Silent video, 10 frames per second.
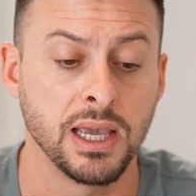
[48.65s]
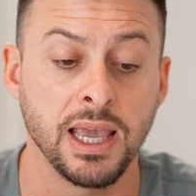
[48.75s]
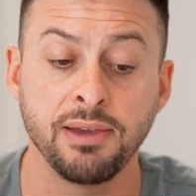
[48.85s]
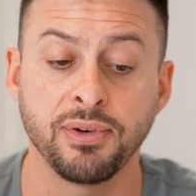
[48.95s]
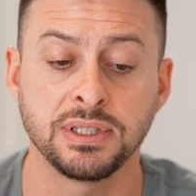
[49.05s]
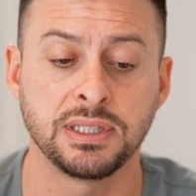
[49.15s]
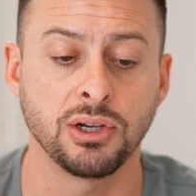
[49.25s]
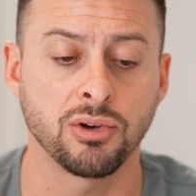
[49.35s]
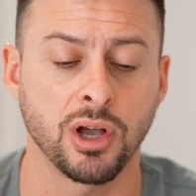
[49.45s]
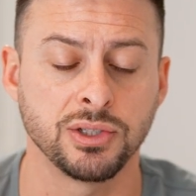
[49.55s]
If it's
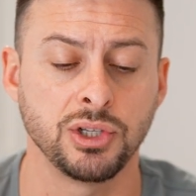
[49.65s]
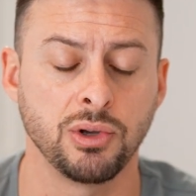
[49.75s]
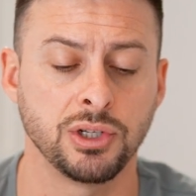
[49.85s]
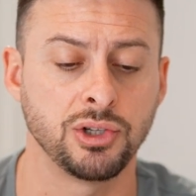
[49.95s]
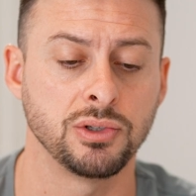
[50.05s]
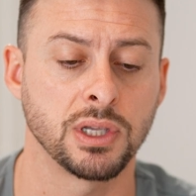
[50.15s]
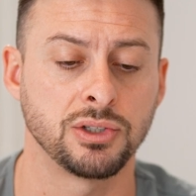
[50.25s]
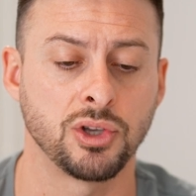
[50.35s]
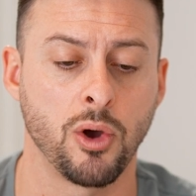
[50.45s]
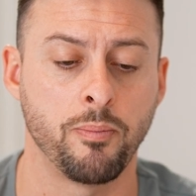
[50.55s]
still causing you issues,
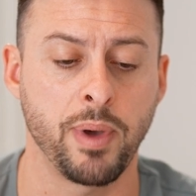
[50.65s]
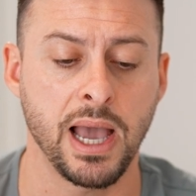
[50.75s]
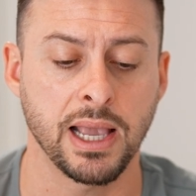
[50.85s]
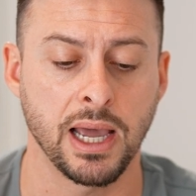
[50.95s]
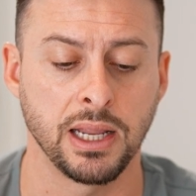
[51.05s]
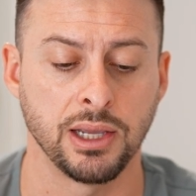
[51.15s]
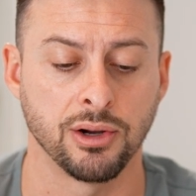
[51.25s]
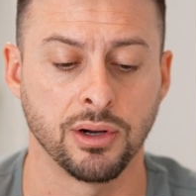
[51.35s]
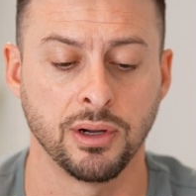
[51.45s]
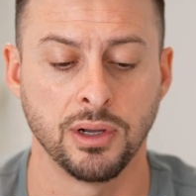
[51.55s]
let's go back out
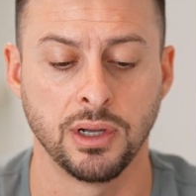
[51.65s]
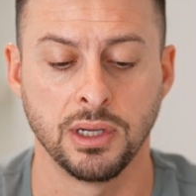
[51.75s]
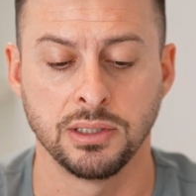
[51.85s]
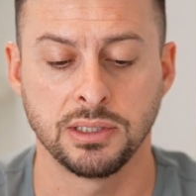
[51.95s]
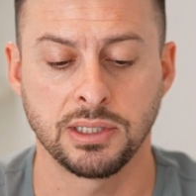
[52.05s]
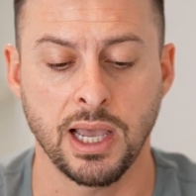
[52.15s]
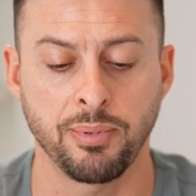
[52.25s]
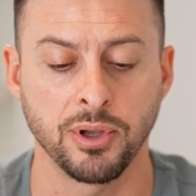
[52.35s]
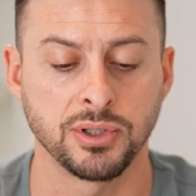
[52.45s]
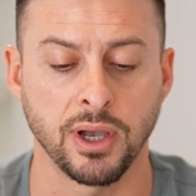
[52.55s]
here
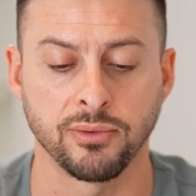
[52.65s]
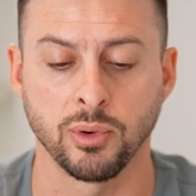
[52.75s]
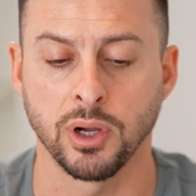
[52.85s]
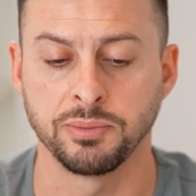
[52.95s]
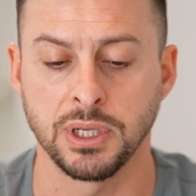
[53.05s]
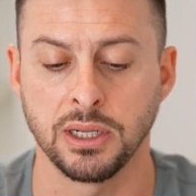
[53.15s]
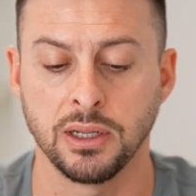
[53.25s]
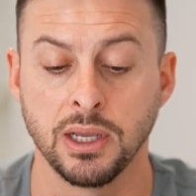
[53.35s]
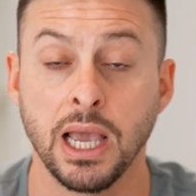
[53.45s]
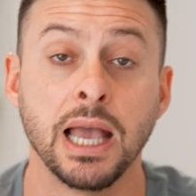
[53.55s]
tap on software update
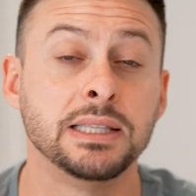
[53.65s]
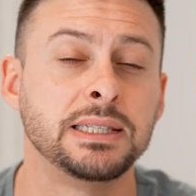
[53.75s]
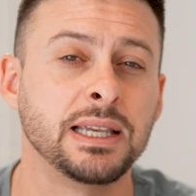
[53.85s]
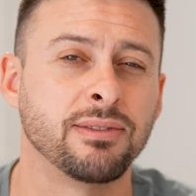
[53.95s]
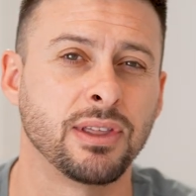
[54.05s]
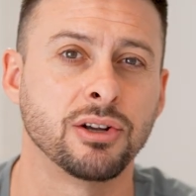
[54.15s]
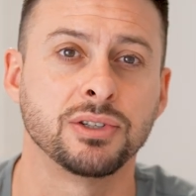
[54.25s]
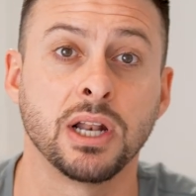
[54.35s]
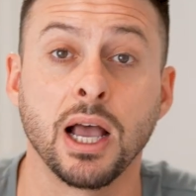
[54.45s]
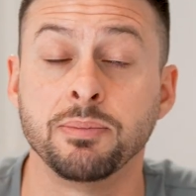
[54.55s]
and see if
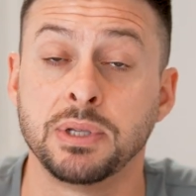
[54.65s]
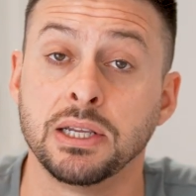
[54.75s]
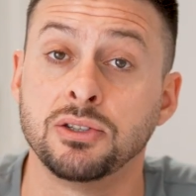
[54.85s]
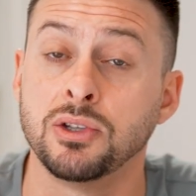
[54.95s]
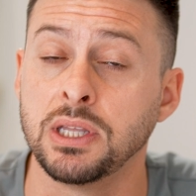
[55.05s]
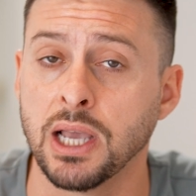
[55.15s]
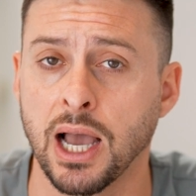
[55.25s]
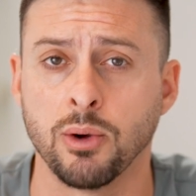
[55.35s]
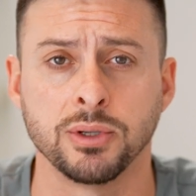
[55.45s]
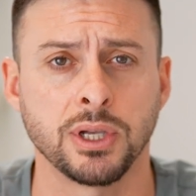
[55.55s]
there's an update to the
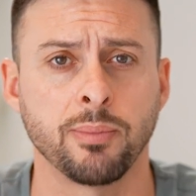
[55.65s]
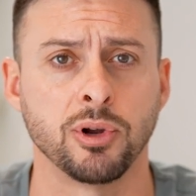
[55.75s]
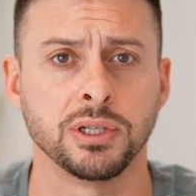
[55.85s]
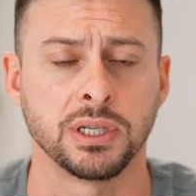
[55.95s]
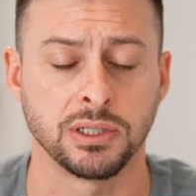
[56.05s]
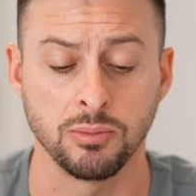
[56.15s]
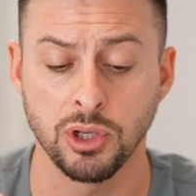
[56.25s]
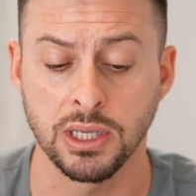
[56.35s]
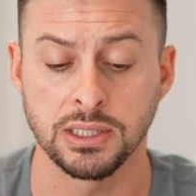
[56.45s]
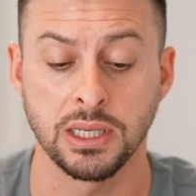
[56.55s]
iOS operating system. You
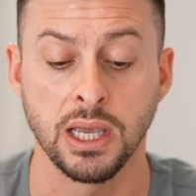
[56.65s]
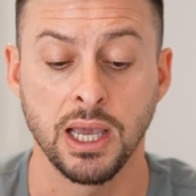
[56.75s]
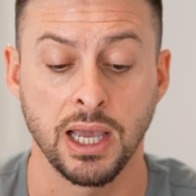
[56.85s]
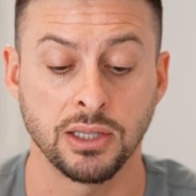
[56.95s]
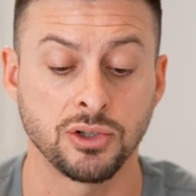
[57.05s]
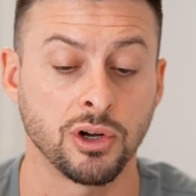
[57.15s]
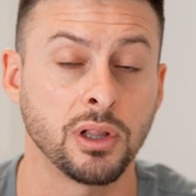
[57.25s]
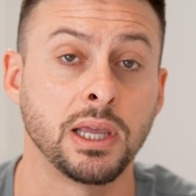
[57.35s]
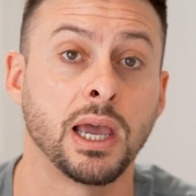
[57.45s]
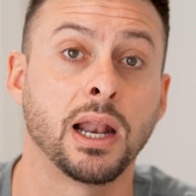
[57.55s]
can see it's
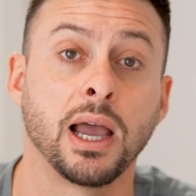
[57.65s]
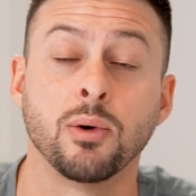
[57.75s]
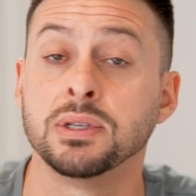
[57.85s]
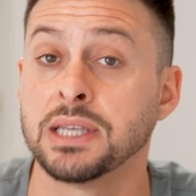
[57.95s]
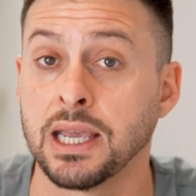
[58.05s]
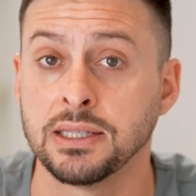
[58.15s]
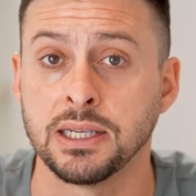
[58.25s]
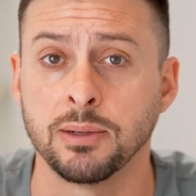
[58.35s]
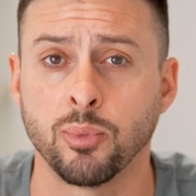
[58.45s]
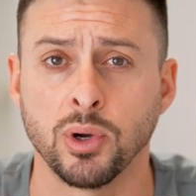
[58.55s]
currently at iOS
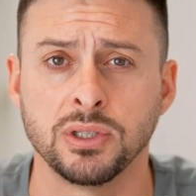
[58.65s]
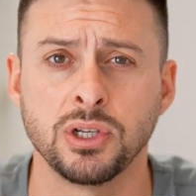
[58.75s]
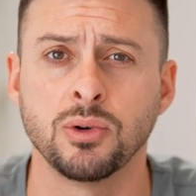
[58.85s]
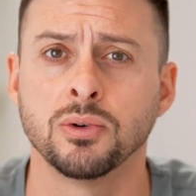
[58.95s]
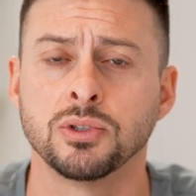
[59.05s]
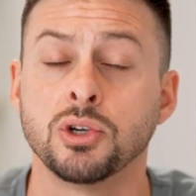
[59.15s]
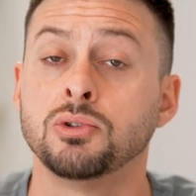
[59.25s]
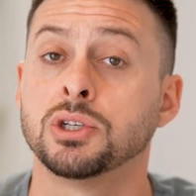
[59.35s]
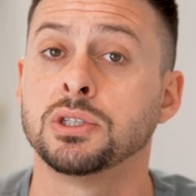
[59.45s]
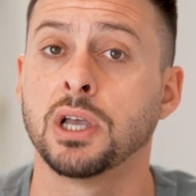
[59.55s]
18.2, so
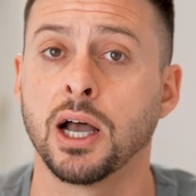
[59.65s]
just